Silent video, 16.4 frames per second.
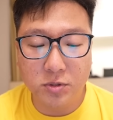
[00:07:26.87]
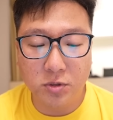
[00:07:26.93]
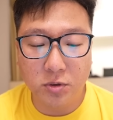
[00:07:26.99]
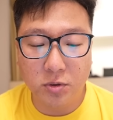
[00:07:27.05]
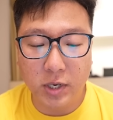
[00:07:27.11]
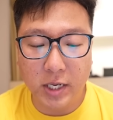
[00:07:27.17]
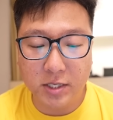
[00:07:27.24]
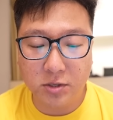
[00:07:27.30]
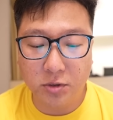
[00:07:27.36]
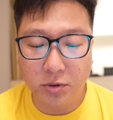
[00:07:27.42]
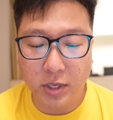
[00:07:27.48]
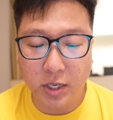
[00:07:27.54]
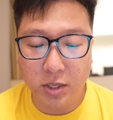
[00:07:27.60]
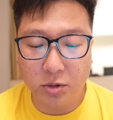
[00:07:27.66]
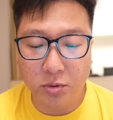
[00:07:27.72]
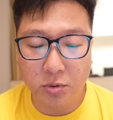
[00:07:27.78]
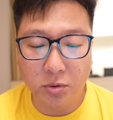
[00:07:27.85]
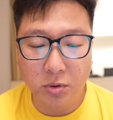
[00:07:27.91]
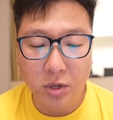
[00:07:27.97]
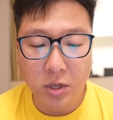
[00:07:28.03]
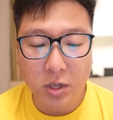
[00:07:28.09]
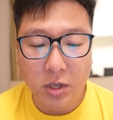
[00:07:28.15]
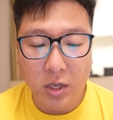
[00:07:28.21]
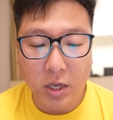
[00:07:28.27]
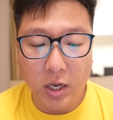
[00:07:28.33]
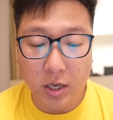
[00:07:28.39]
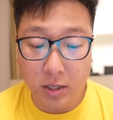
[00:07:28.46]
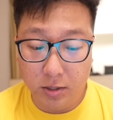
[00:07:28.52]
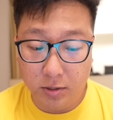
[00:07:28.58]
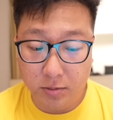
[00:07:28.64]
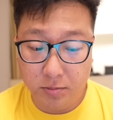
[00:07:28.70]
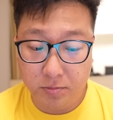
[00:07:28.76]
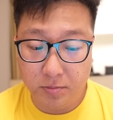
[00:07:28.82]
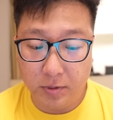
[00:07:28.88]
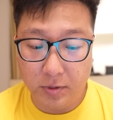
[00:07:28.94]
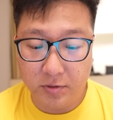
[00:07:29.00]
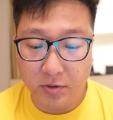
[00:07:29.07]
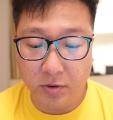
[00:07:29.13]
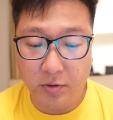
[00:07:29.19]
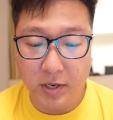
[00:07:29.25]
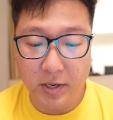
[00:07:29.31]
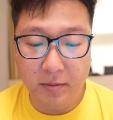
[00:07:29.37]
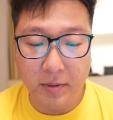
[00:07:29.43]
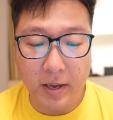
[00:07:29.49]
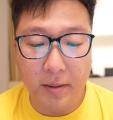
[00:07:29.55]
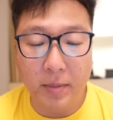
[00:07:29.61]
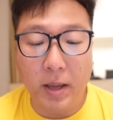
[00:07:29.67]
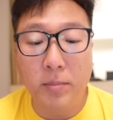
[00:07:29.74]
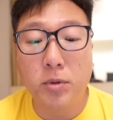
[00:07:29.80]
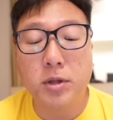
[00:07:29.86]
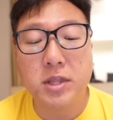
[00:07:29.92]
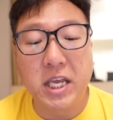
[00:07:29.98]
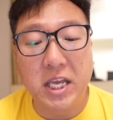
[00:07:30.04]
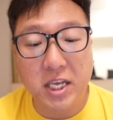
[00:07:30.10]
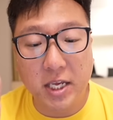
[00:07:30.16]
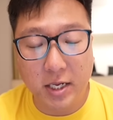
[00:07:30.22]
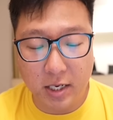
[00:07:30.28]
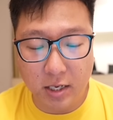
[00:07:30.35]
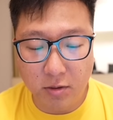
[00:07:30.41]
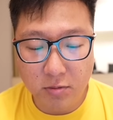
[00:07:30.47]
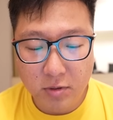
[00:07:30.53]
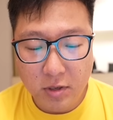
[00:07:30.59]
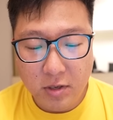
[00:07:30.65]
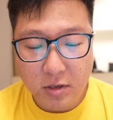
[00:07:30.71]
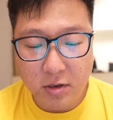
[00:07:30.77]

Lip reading: so let's go ahead to sorry, I'm not thinking now.